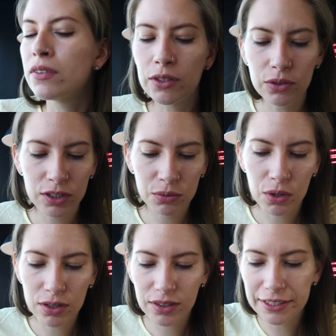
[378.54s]
nose is running. This is
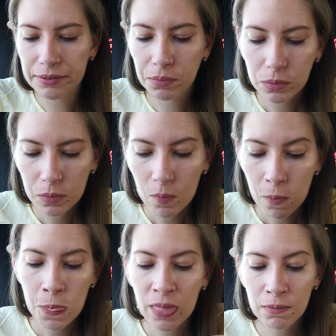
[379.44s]

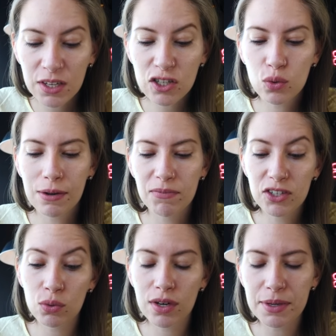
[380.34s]
watering. This one,
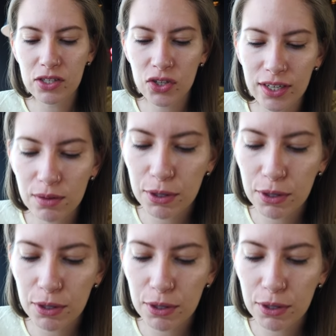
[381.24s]
this one I'm excited